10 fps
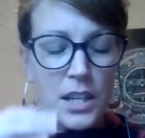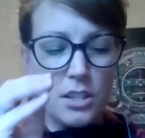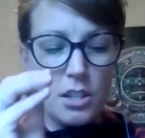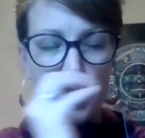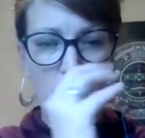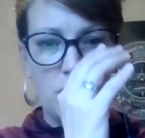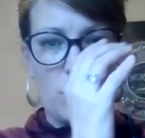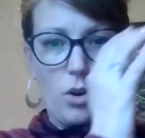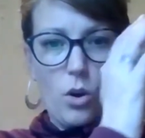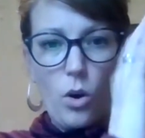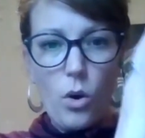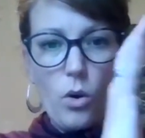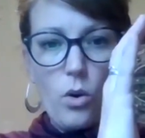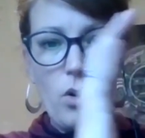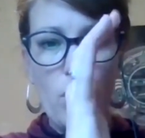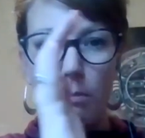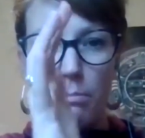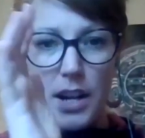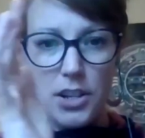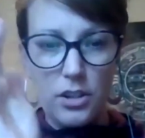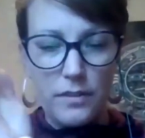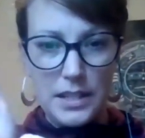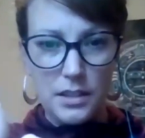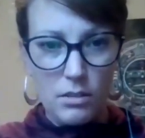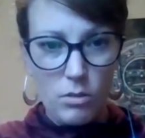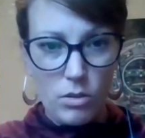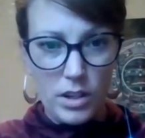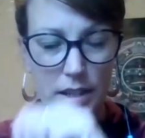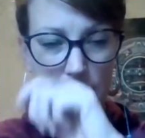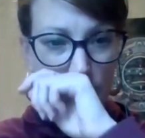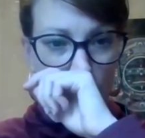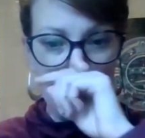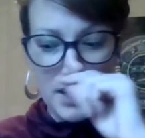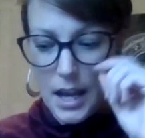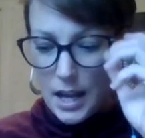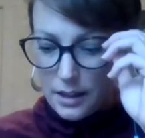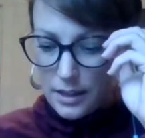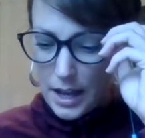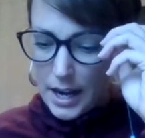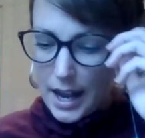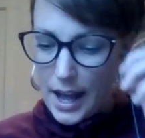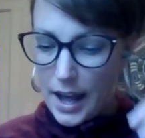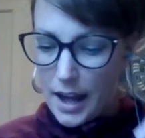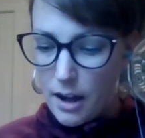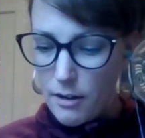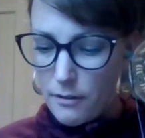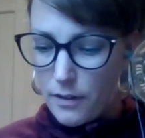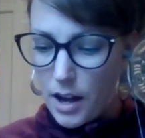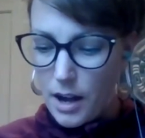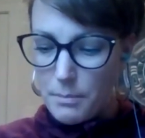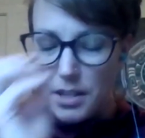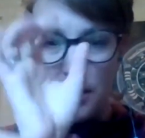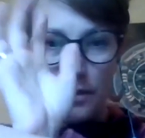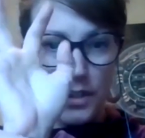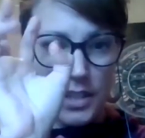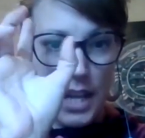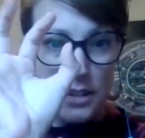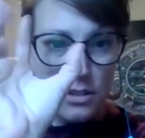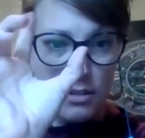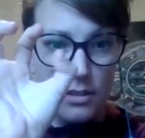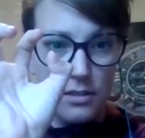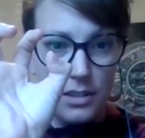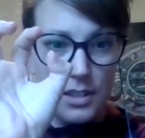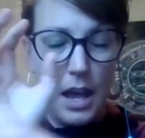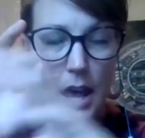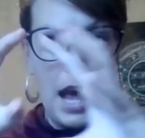So it's just a whole bunch of these little organisms that have different tentacles,